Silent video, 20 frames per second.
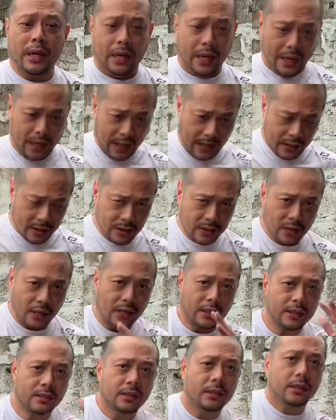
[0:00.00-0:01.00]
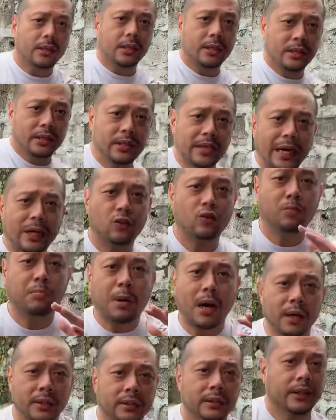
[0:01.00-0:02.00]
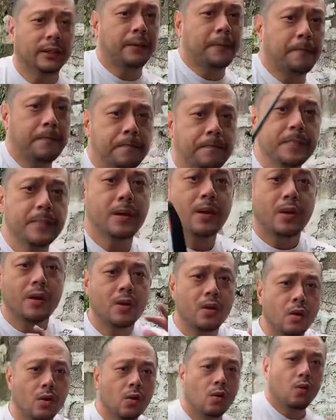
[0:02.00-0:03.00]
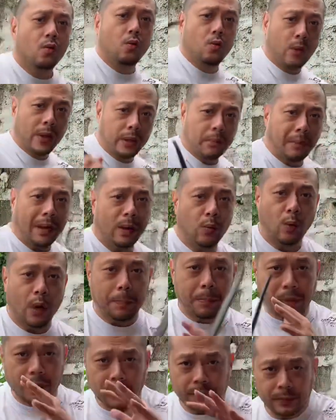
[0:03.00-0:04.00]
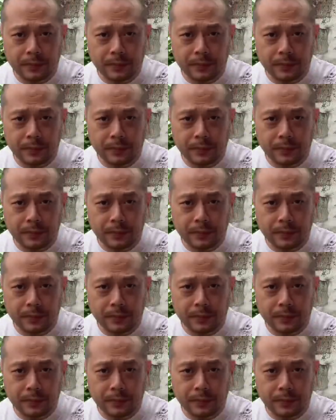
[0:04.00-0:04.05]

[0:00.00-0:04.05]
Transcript: and I start shadow boxing with my weapon.